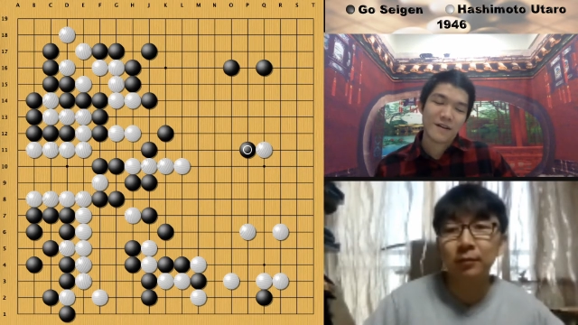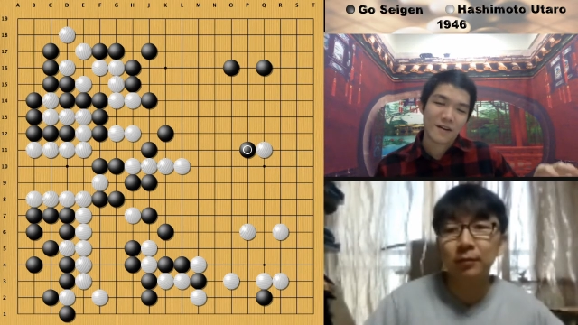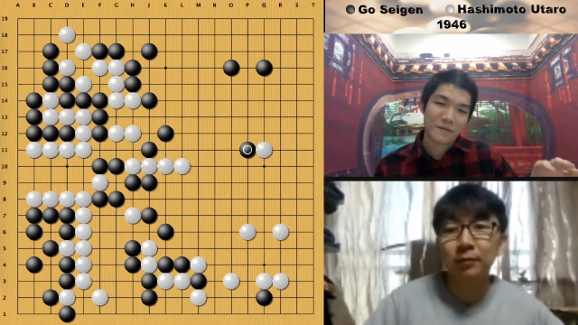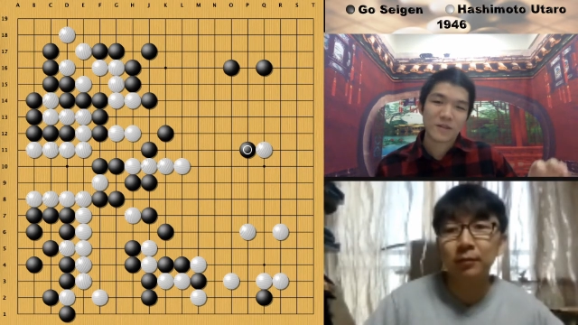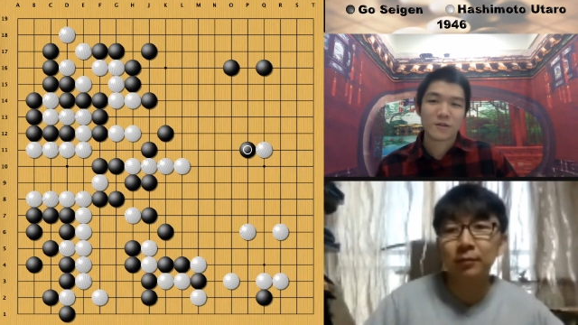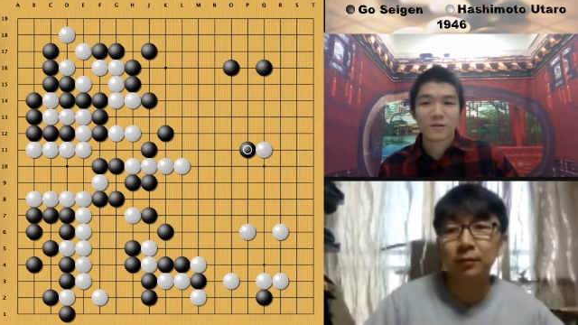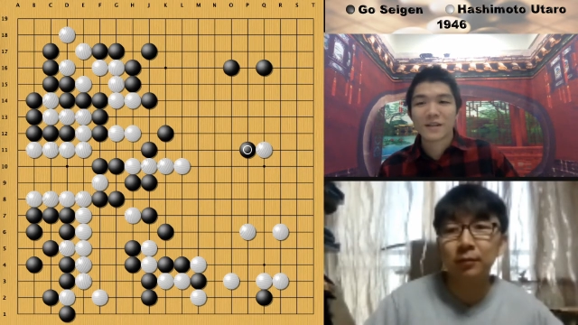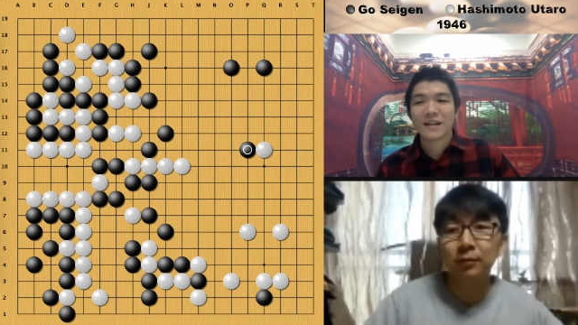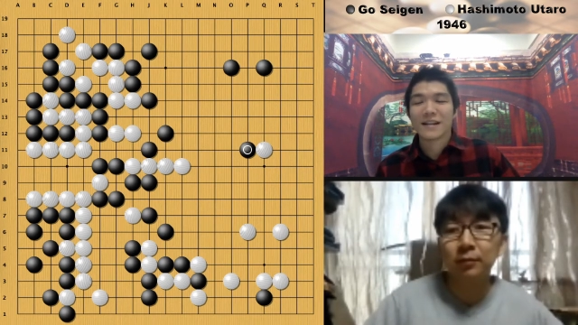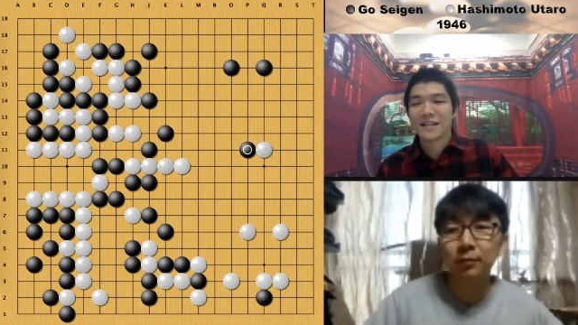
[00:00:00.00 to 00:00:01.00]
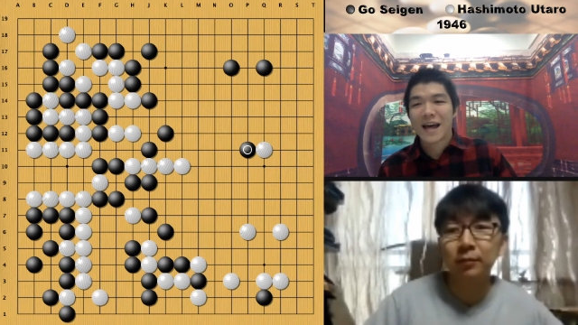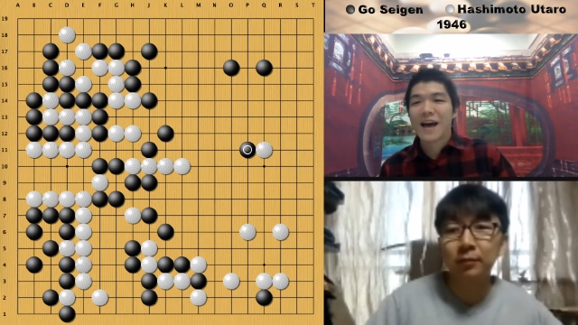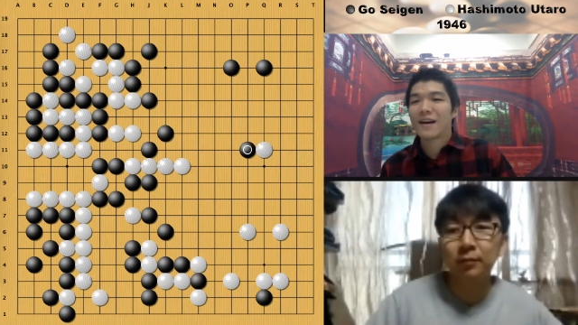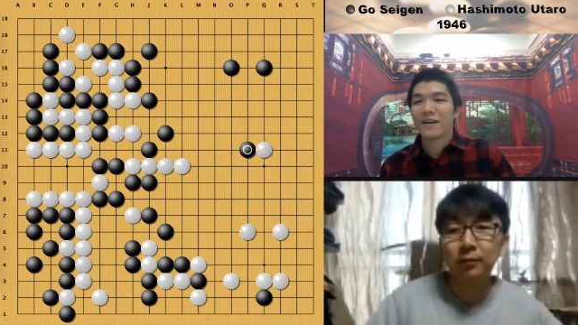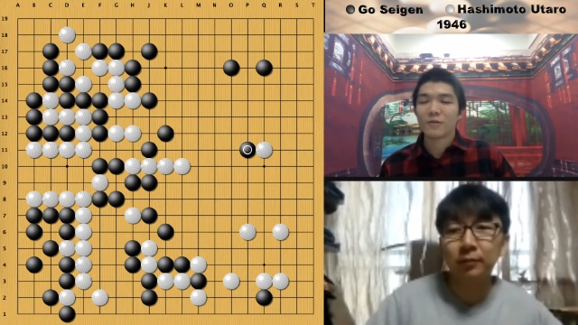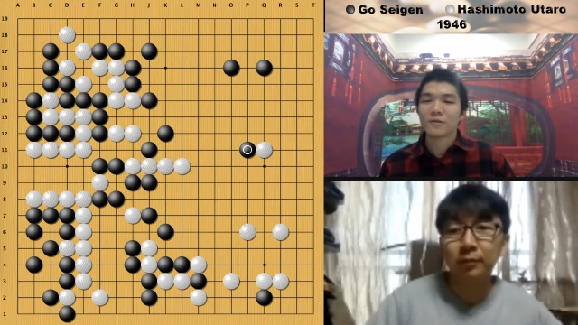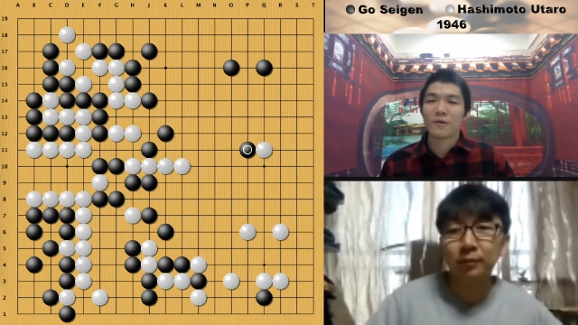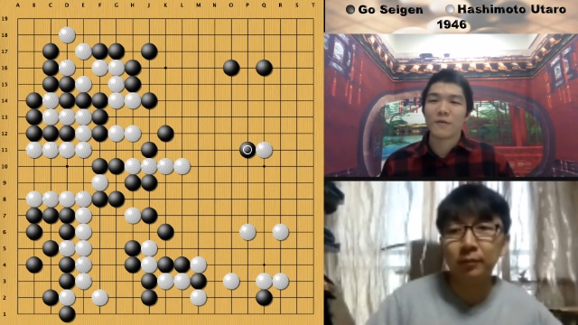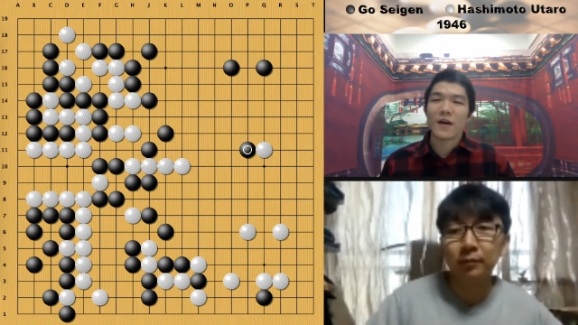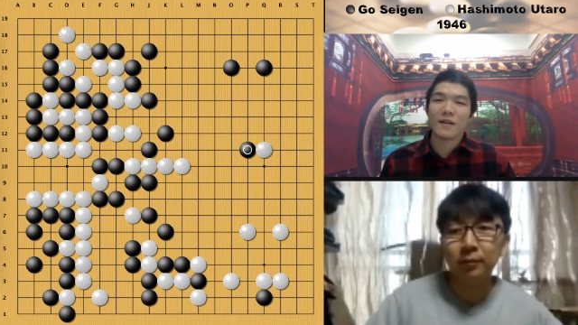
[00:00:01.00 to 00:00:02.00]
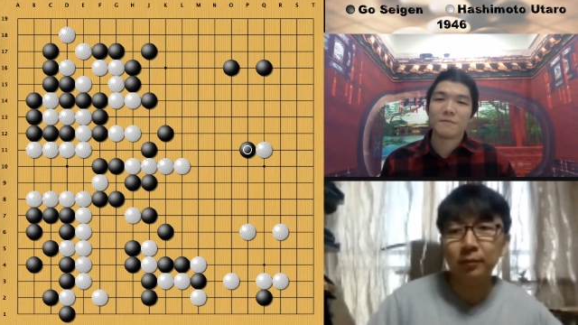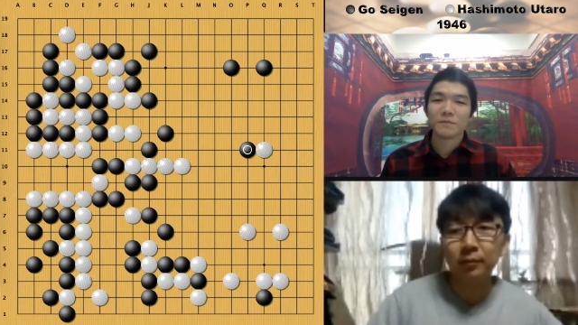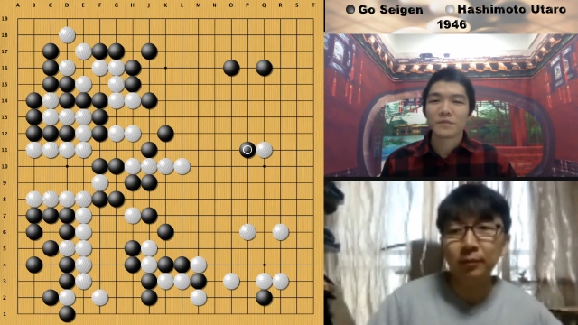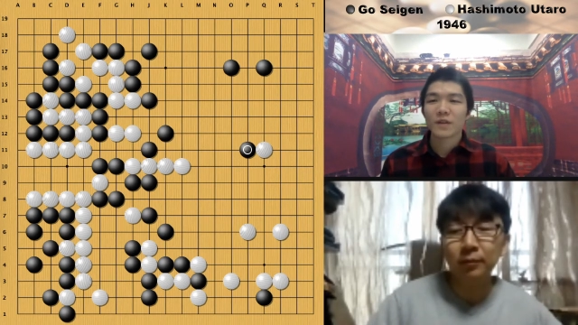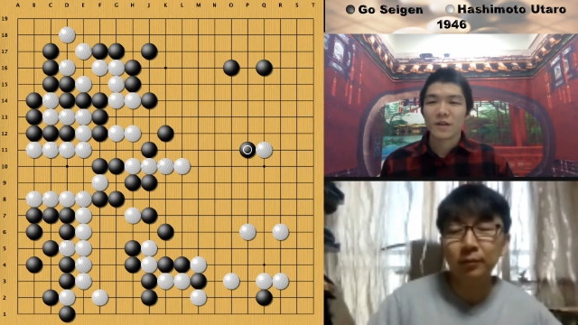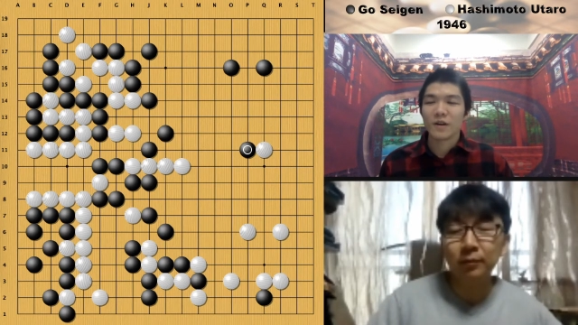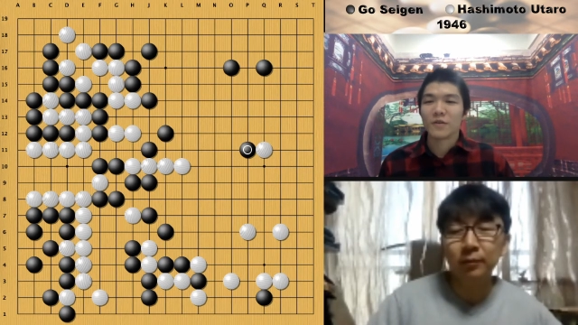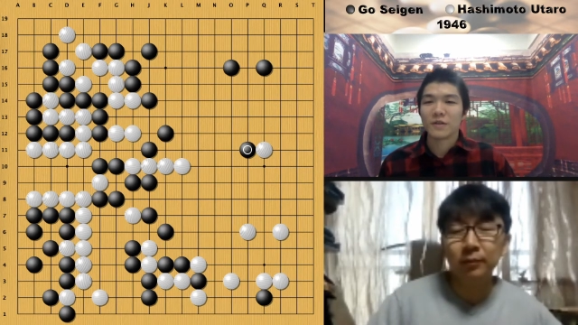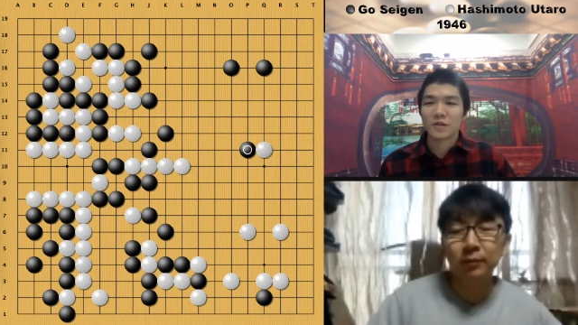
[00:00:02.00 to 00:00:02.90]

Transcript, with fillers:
Speaker 1: um, it's using an attack. Also, that you know the